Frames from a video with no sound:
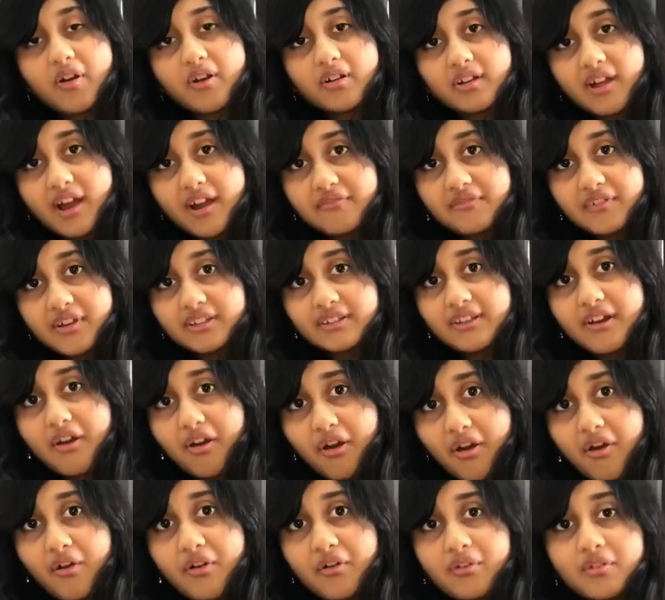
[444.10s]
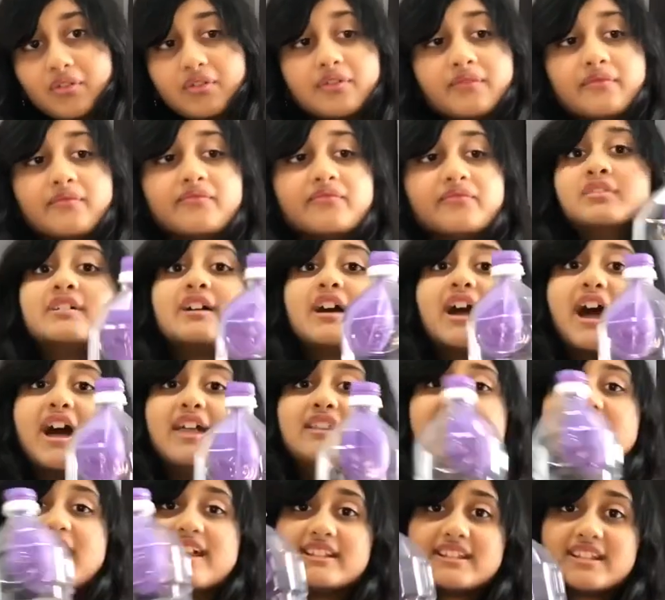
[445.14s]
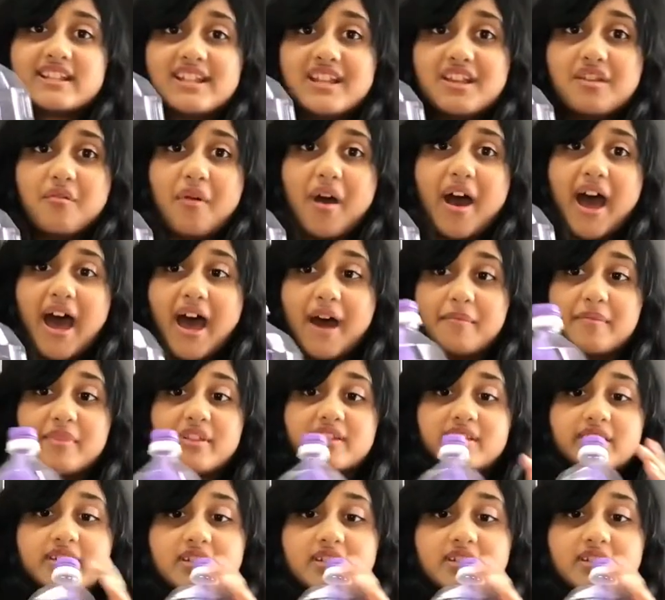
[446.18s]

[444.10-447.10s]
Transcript: covering the hole, and let's see what happens.